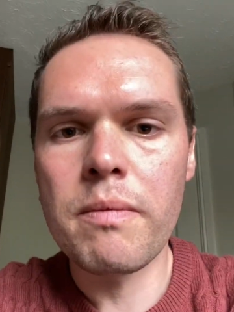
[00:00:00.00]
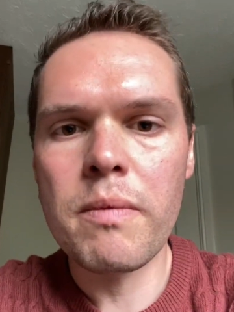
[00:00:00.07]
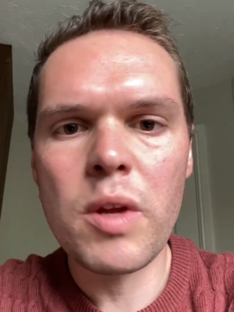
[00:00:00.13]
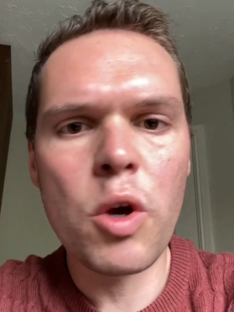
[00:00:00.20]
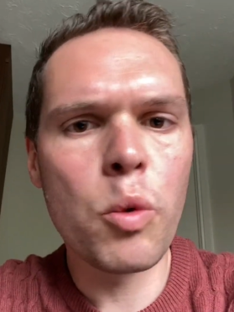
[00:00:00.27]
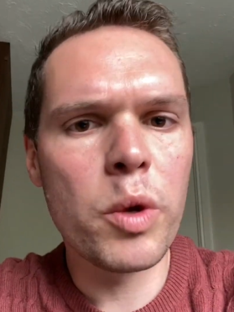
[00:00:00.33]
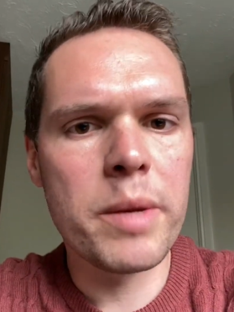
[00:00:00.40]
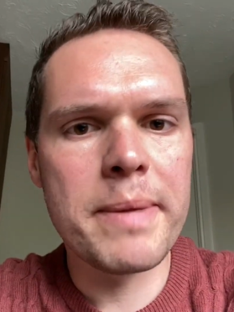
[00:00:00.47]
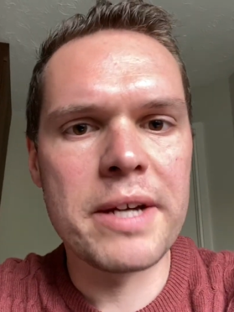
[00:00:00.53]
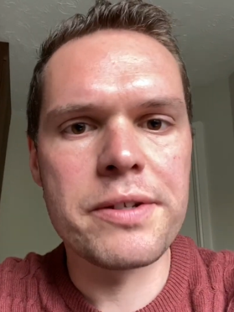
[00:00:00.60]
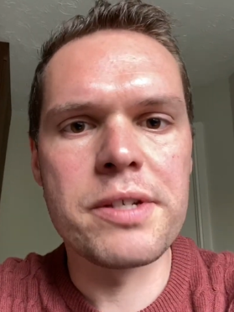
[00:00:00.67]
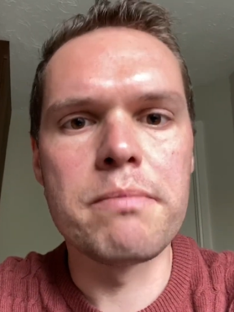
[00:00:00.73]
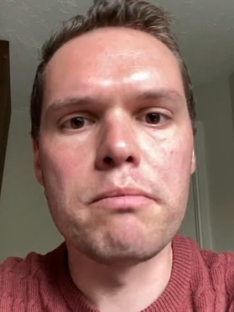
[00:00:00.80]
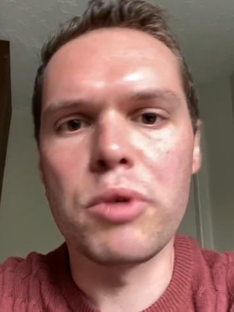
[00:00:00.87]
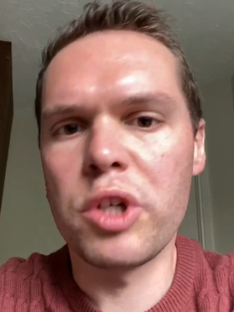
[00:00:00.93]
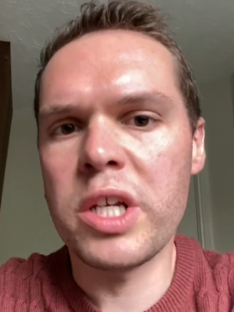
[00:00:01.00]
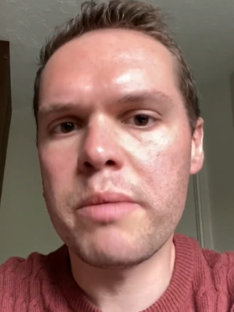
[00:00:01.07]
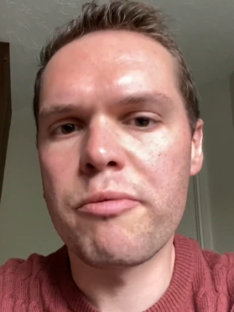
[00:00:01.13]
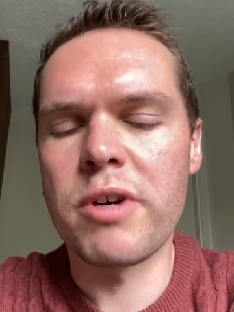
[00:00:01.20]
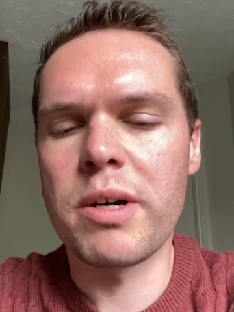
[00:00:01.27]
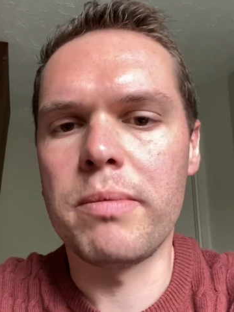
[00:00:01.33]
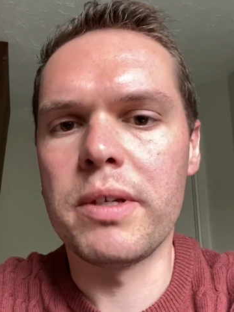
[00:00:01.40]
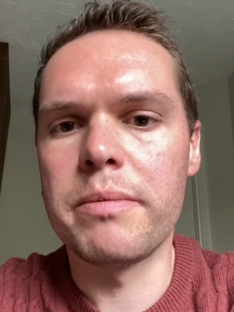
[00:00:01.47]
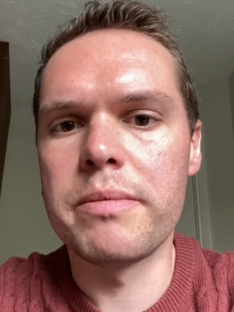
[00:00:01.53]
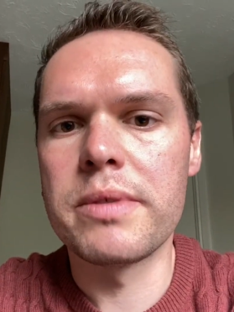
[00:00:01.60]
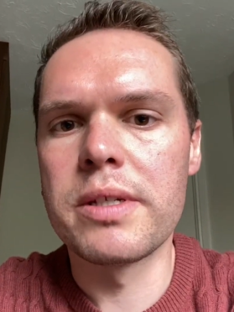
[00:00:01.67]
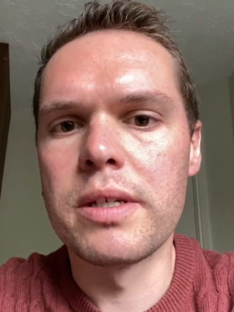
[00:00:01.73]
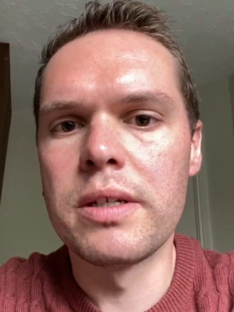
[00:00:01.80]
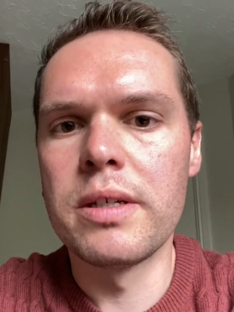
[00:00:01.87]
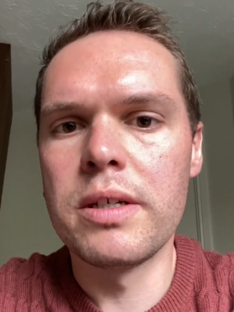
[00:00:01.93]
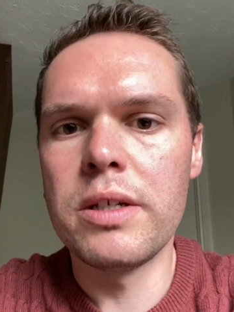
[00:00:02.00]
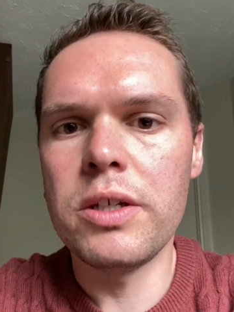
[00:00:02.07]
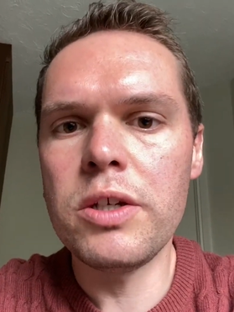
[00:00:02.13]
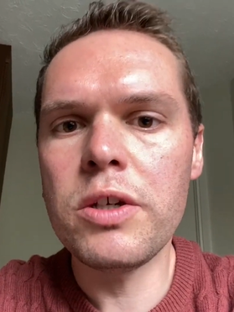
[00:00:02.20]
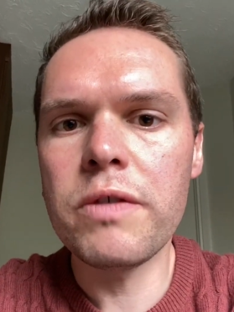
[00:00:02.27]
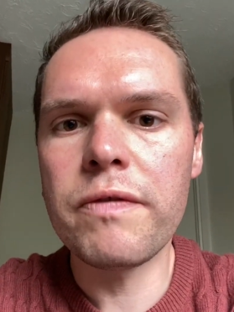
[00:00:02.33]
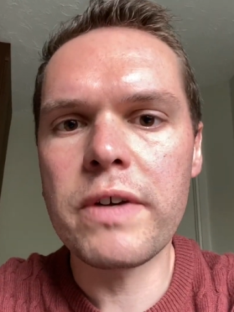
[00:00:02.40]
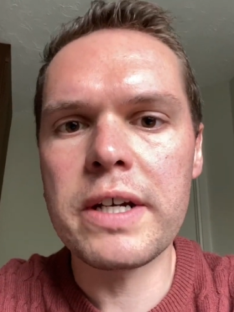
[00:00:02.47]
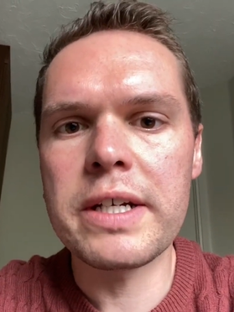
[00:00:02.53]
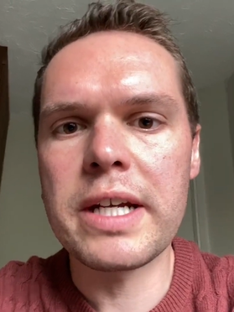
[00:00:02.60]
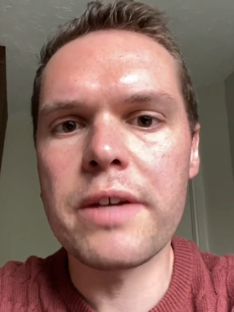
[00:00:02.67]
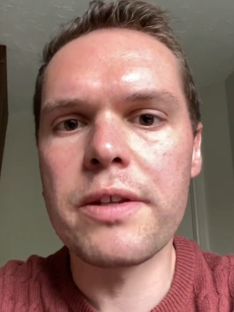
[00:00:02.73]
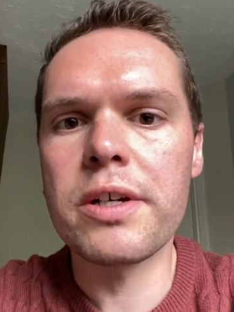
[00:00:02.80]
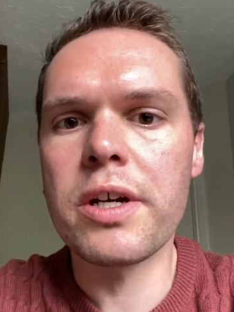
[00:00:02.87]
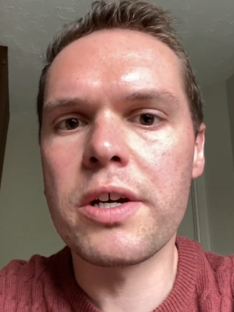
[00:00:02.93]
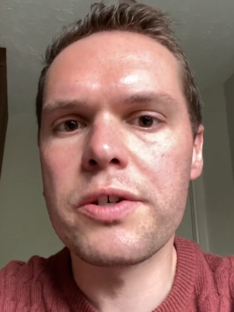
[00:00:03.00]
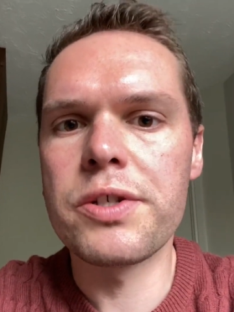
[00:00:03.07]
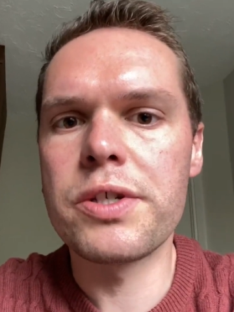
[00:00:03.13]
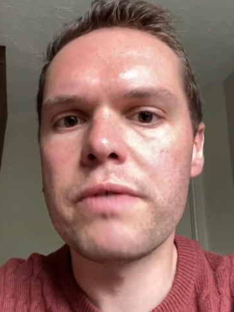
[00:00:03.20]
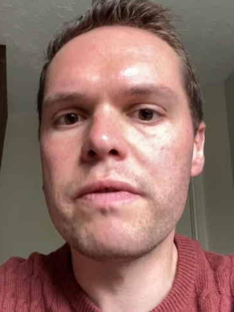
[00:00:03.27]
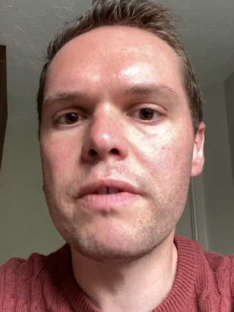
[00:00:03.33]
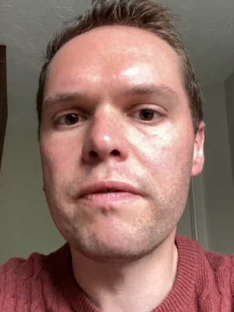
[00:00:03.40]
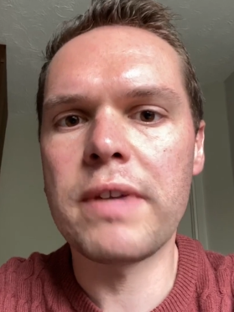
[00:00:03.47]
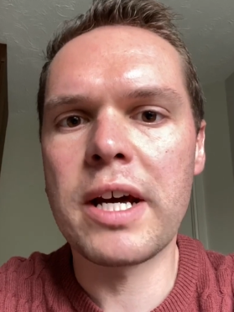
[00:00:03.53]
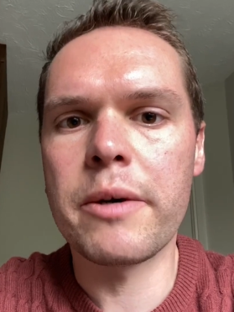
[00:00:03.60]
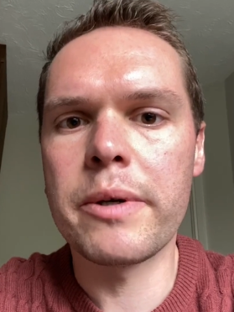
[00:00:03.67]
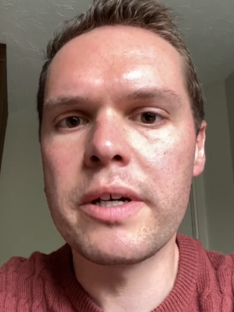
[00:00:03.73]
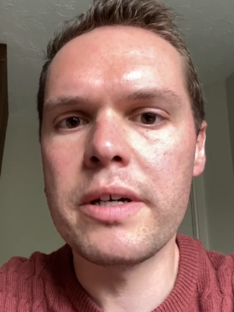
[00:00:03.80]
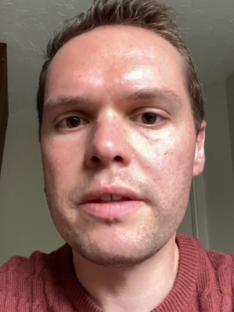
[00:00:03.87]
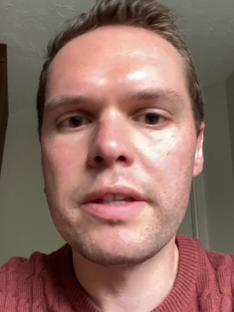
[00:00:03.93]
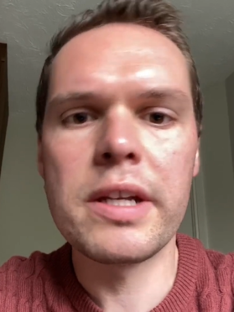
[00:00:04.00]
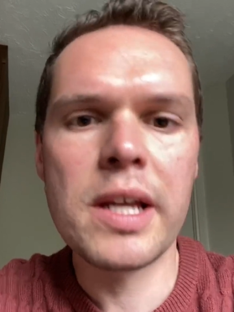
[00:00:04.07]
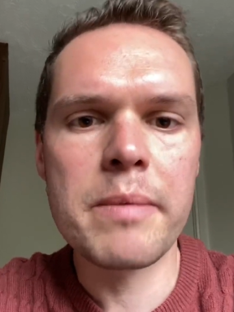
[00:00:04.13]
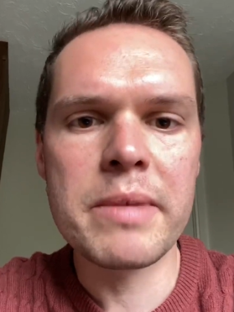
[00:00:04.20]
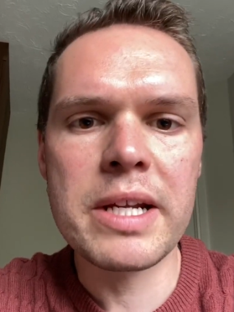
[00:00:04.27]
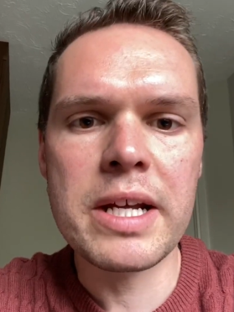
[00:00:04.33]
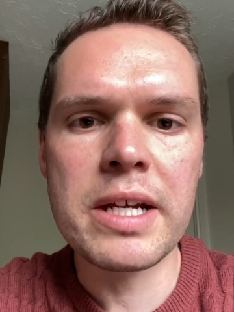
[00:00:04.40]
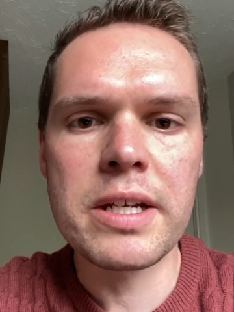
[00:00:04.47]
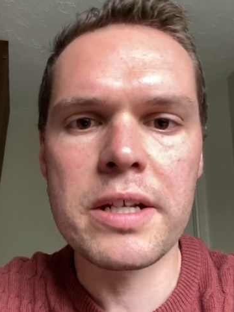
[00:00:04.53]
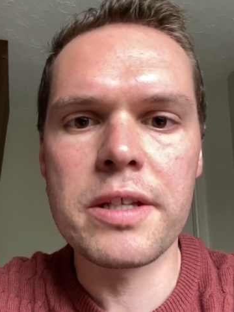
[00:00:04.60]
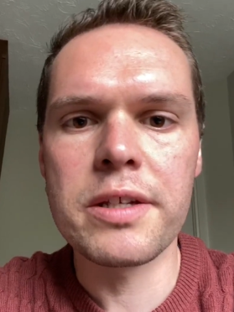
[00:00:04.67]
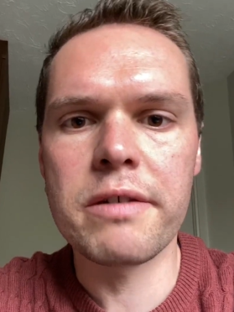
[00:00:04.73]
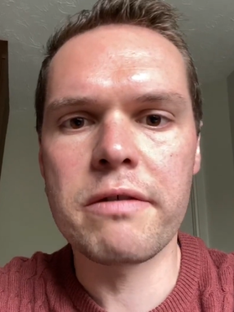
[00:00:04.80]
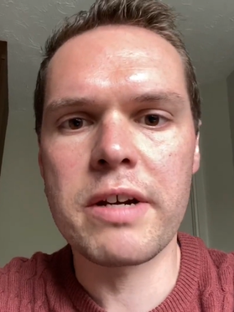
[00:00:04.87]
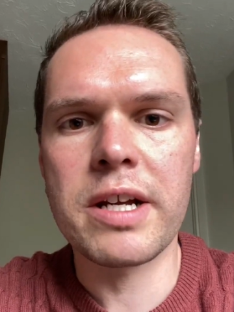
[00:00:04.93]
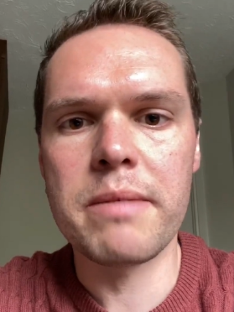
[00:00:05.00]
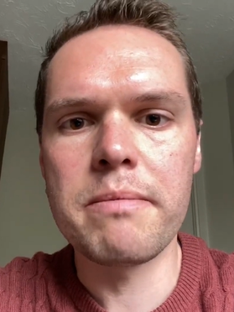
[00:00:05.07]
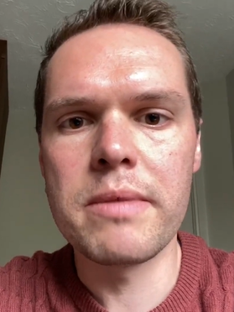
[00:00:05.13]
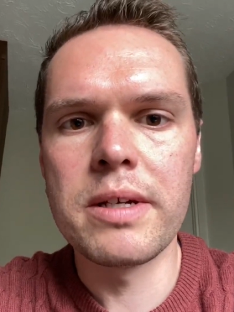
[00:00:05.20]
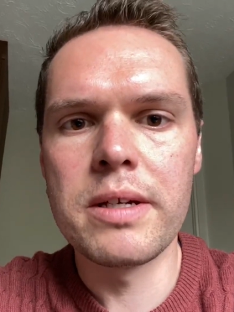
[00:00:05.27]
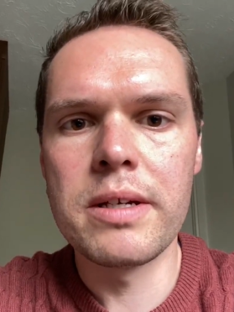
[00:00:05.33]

Or what about some money problems? You could find out the cost of the flour, the lemonade and the cream,